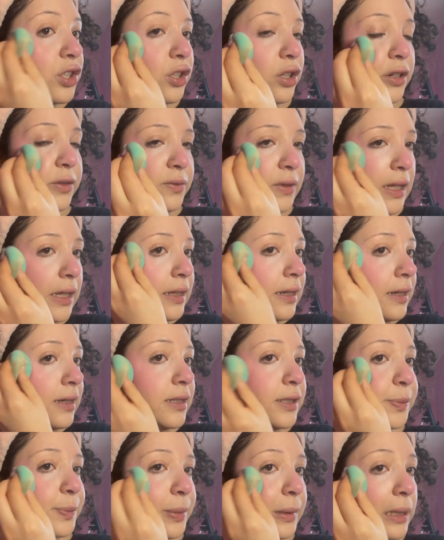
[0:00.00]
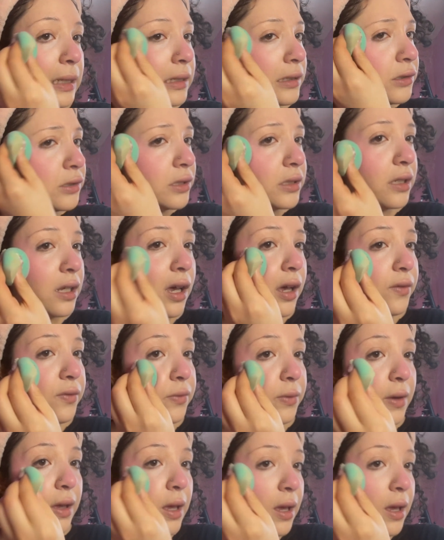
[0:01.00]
could have like explained stuff